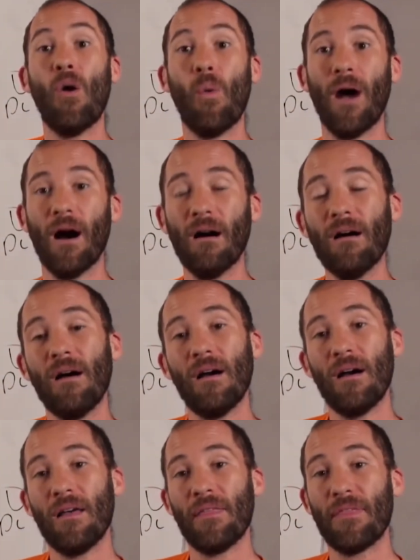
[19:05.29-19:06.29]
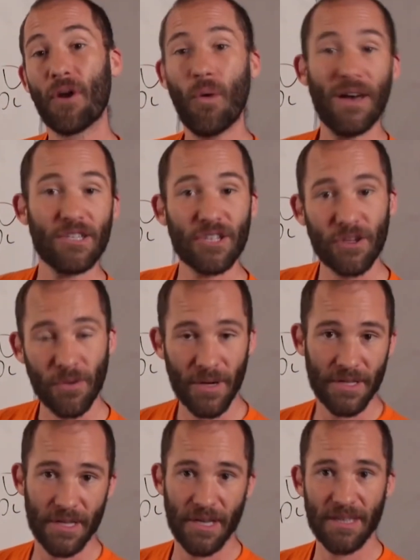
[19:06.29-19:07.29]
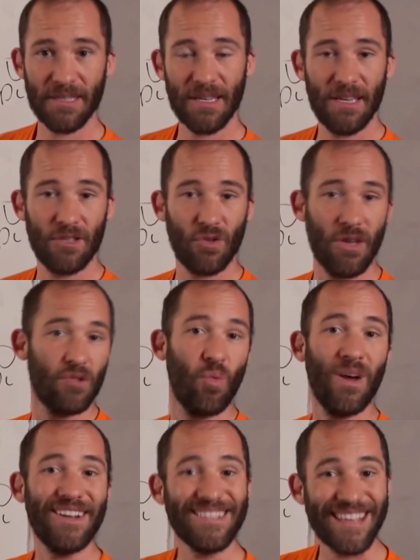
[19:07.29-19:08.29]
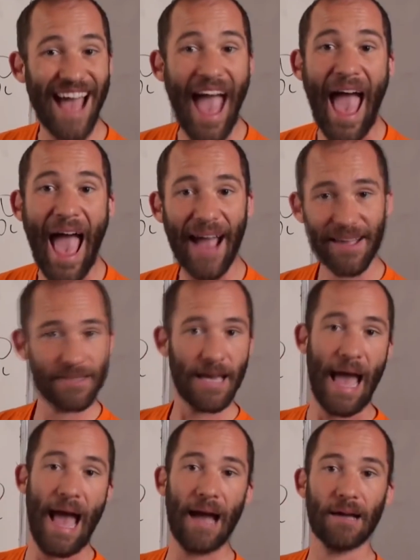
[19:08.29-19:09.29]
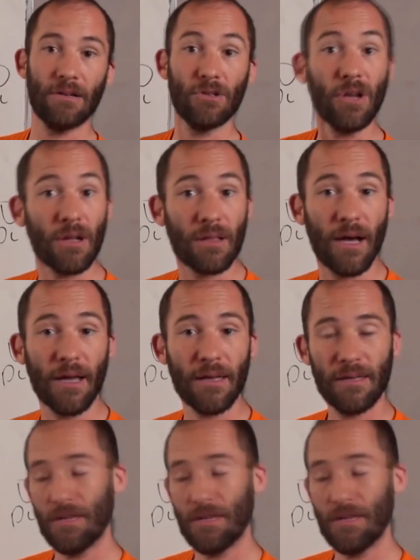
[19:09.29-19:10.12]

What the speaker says: Well, the question always is what does a hack attack look like?